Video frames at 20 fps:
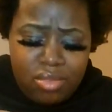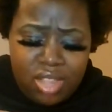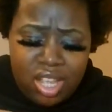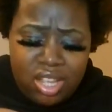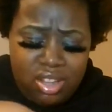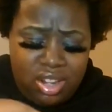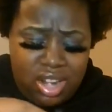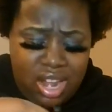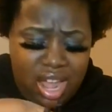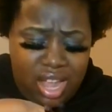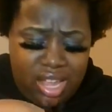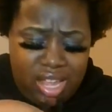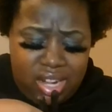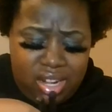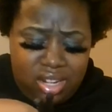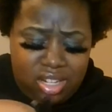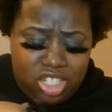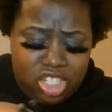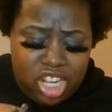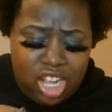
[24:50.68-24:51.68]
you're not getting
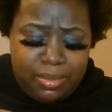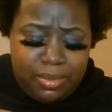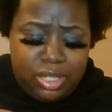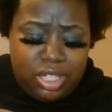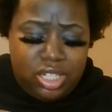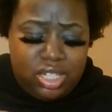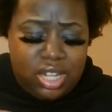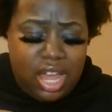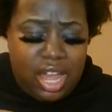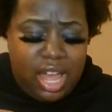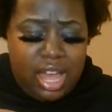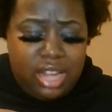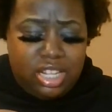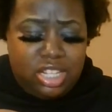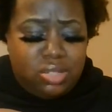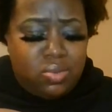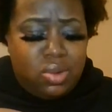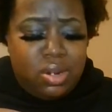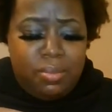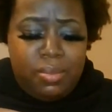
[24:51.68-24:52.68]
a job. And she's like, I just
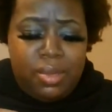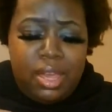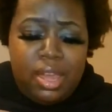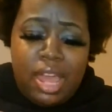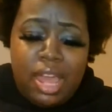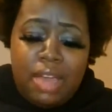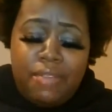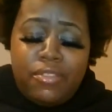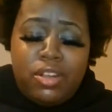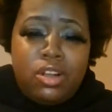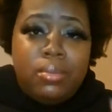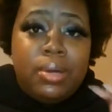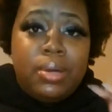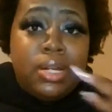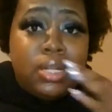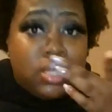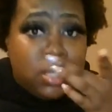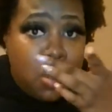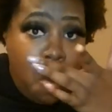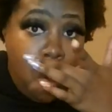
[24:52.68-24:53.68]
want to be able to have my own money.
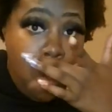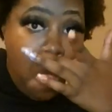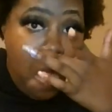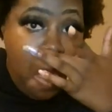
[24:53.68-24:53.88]
So